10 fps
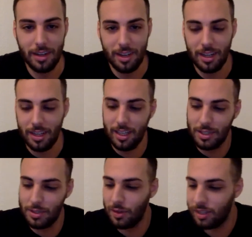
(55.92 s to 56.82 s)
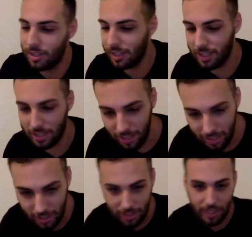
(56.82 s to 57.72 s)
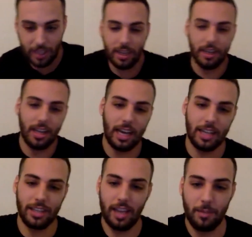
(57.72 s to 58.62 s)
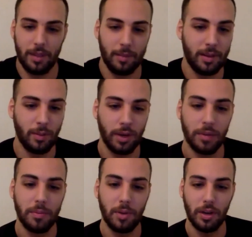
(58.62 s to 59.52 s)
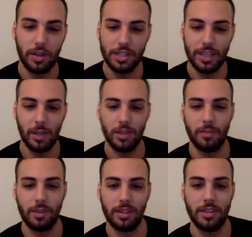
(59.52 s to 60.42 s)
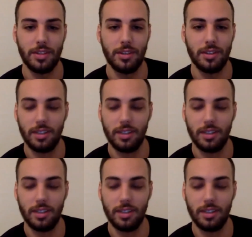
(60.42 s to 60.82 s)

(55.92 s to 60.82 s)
let's do it." And then I DM'd him, and we're probably gonna schedule something. So,